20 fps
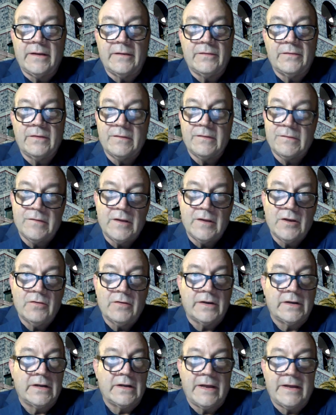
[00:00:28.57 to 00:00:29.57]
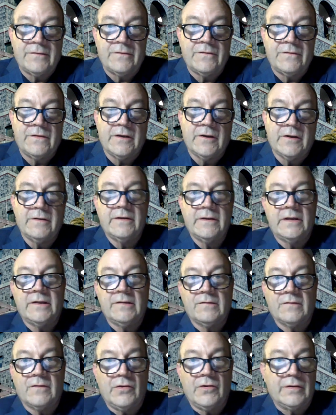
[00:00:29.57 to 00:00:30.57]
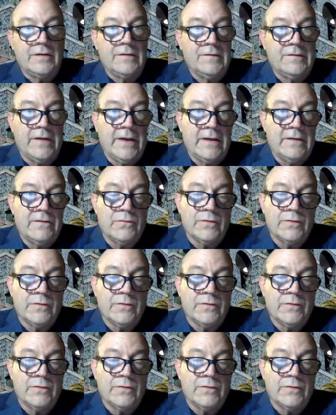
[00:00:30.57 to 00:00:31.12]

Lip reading: this year and last year is going to stand